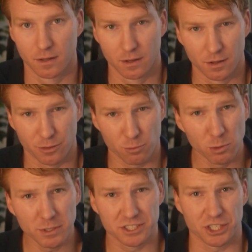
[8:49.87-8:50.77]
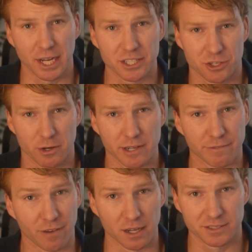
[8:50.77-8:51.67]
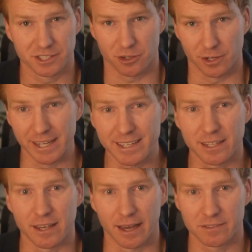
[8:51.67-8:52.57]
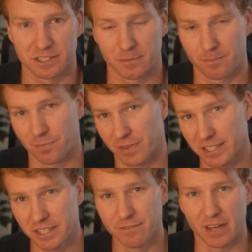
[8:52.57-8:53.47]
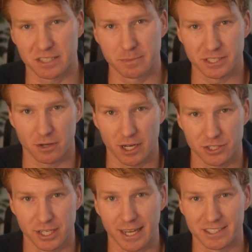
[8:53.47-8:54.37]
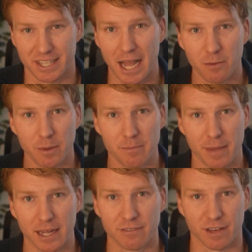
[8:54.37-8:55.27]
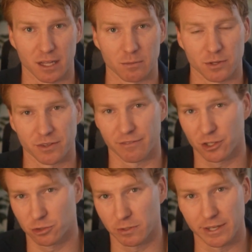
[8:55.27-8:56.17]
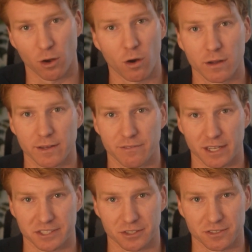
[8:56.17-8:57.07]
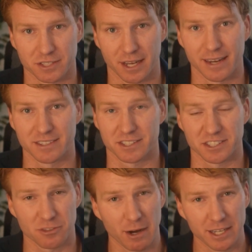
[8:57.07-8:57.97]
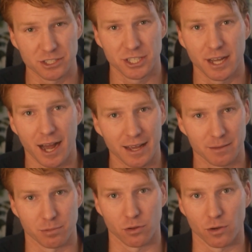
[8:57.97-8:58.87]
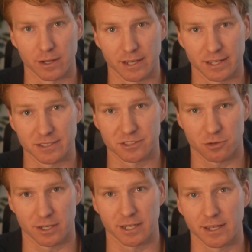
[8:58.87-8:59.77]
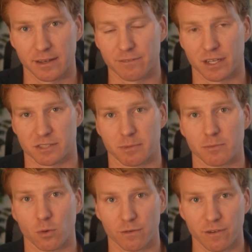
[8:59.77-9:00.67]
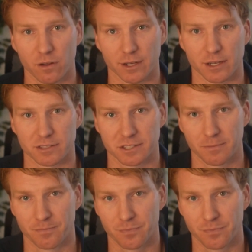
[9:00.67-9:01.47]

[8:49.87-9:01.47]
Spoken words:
Through exchange-traded funds, or ETFs, this investment strategy has now been made available to virtually all investors, and it's a strategy I employ in constructing investment portfolios.